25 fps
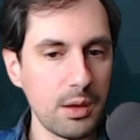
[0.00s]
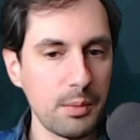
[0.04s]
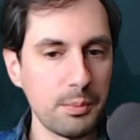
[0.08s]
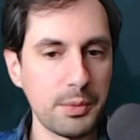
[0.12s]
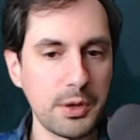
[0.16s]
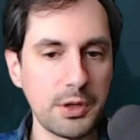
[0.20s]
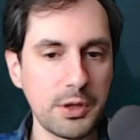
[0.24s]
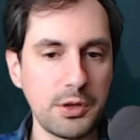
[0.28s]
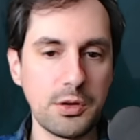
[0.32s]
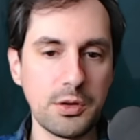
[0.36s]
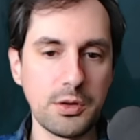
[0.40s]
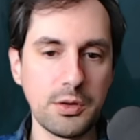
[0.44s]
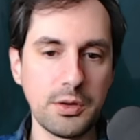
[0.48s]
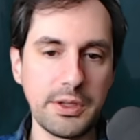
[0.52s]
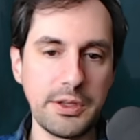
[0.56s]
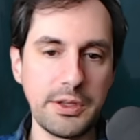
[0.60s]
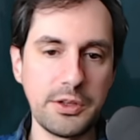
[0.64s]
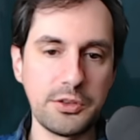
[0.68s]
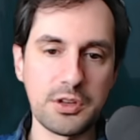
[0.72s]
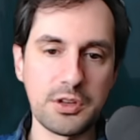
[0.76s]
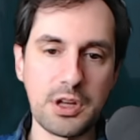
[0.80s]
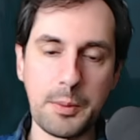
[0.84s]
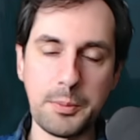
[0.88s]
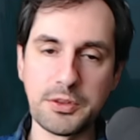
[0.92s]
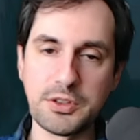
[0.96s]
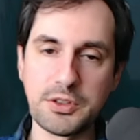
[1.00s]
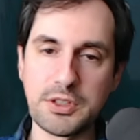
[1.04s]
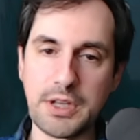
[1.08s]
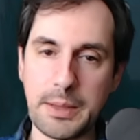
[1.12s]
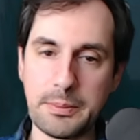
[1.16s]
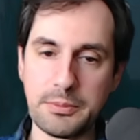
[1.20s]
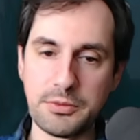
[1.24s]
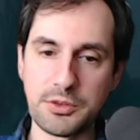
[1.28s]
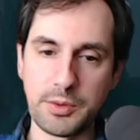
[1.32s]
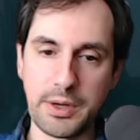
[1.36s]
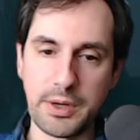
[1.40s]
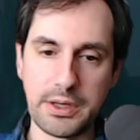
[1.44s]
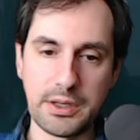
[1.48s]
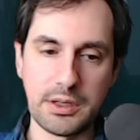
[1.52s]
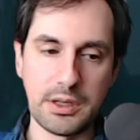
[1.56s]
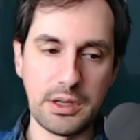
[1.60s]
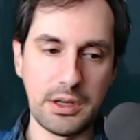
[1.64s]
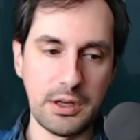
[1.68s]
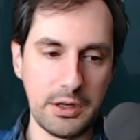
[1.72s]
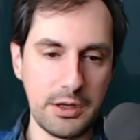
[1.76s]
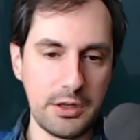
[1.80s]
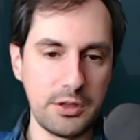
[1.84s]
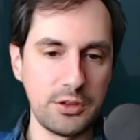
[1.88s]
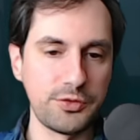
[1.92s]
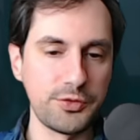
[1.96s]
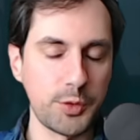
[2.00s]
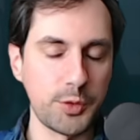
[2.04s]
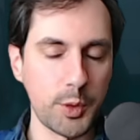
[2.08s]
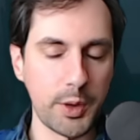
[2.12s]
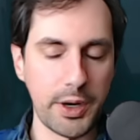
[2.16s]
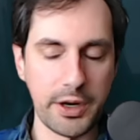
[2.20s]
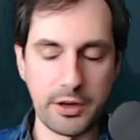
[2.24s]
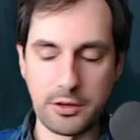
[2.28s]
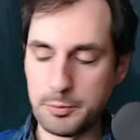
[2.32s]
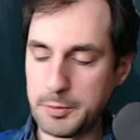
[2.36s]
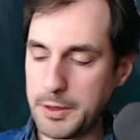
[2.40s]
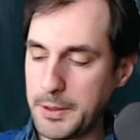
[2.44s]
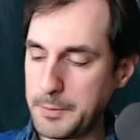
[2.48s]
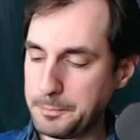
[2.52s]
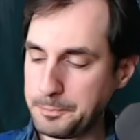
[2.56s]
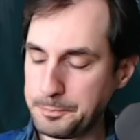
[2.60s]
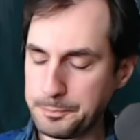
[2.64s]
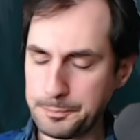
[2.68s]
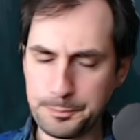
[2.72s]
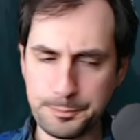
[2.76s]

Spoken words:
But you can only use it a couple times, right? And it is 4 XP.